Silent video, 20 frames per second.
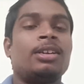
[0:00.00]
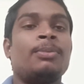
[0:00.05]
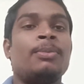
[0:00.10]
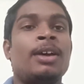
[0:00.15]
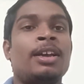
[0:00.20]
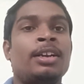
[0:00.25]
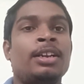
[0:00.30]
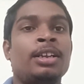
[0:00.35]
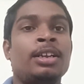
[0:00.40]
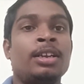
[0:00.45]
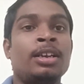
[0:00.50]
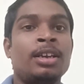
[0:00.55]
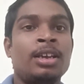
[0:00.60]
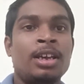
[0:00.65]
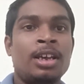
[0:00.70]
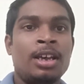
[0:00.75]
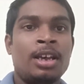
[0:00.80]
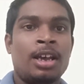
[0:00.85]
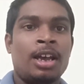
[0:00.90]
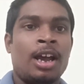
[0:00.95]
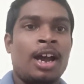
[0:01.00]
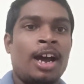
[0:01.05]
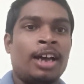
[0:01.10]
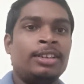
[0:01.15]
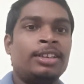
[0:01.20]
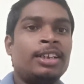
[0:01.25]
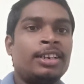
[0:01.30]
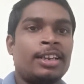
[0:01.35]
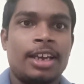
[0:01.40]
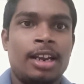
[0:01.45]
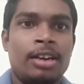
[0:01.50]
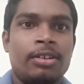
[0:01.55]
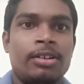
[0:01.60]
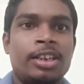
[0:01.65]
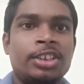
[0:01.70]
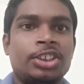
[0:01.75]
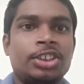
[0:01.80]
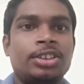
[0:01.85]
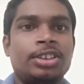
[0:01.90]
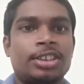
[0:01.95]
Many other
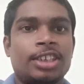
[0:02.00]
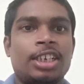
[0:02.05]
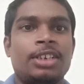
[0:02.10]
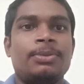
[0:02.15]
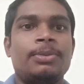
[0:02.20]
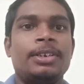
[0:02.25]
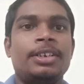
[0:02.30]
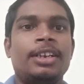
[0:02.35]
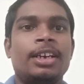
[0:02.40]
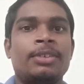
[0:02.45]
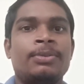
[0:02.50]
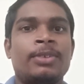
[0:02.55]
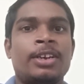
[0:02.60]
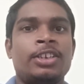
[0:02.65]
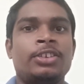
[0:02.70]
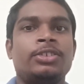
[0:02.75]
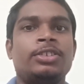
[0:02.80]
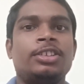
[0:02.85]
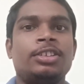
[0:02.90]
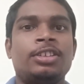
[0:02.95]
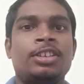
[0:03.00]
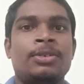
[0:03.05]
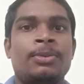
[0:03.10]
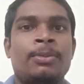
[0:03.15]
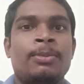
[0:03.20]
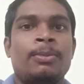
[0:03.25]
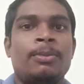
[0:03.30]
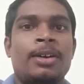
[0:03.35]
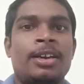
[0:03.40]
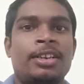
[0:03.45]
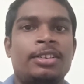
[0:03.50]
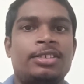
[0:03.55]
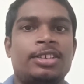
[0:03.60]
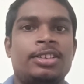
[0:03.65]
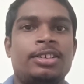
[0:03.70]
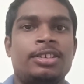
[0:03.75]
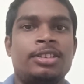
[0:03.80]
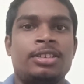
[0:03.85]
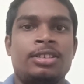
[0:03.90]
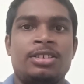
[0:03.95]
calculations can be done by using the
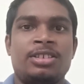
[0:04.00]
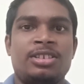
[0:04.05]
barycenter.